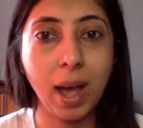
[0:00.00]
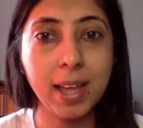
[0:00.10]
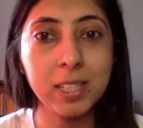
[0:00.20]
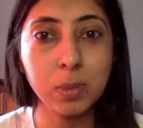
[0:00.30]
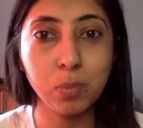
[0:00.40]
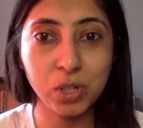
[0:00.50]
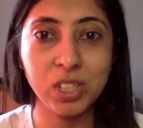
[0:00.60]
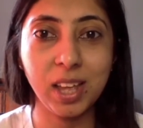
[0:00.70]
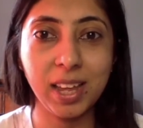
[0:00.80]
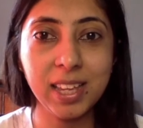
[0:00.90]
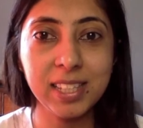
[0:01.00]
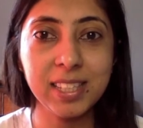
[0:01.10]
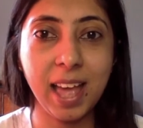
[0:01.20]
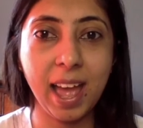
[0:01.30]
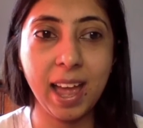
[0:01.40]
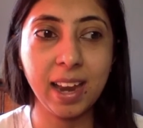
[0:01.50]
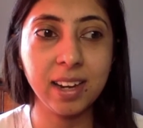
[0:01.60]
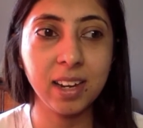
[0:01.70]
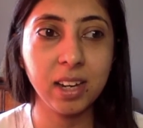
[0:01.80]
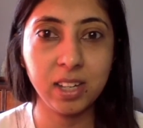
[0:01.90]
as precise
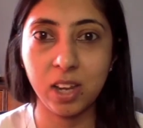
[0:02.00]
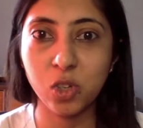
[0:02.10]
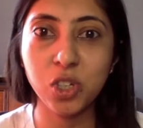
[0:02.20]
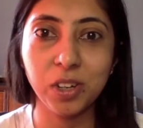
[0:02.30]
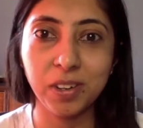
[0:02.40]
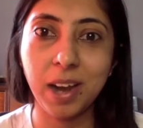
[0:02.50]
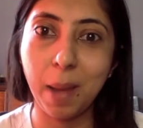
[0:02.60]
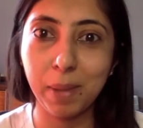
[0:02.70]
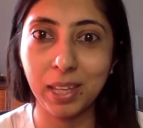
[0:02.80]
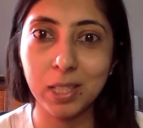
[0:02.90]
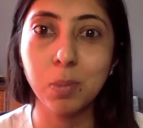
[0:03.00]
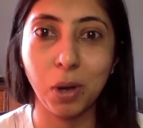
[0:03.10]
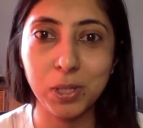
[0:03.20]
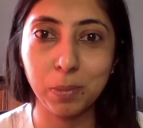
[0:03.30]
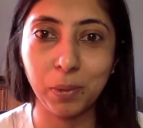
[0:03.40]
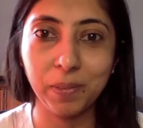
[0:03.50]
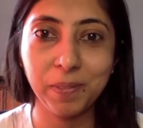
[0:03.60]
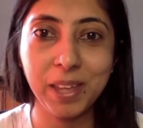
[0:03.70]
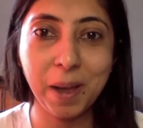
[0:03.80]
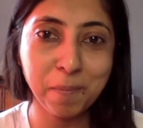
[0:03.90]
and attention-grabbing as possible,
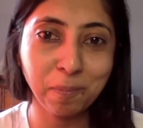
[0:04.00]
yeah?